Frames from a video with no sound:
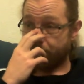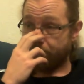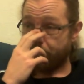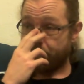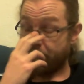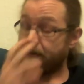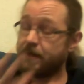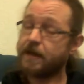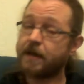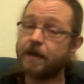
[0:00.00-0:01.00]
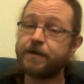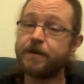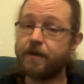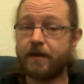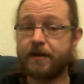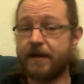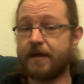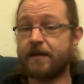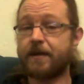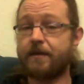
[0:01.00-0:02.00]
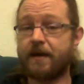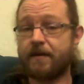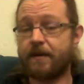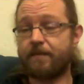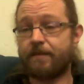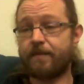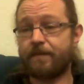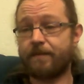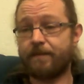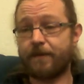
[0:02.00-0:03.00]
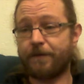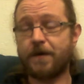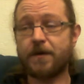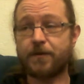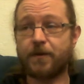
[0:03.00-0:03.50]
So that gives you no idea. So that the first one I